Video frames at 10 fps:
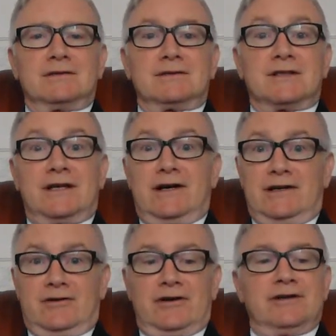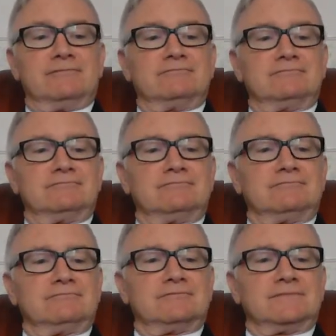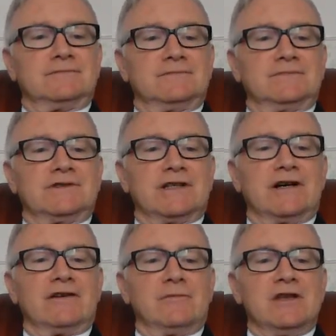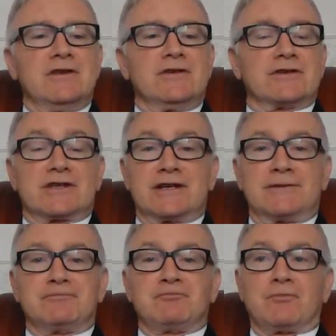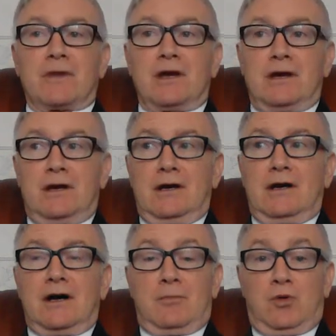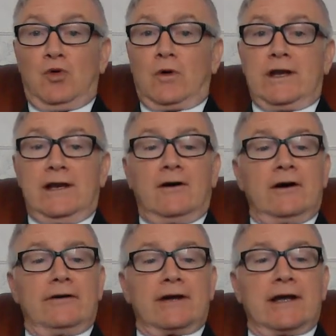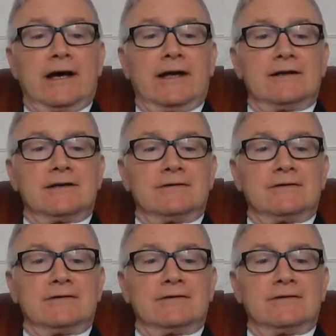Today I've been nursing a poorly Lyra cat.